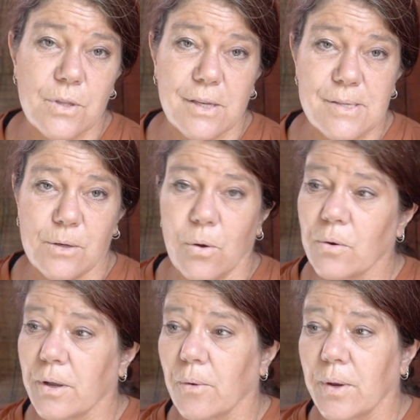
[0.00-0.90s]
There's a
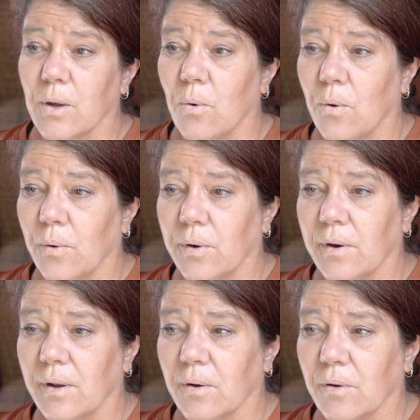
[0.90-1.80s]
lot going
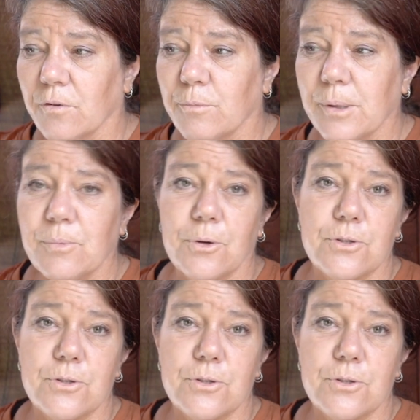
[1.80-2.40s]
on. A lot of people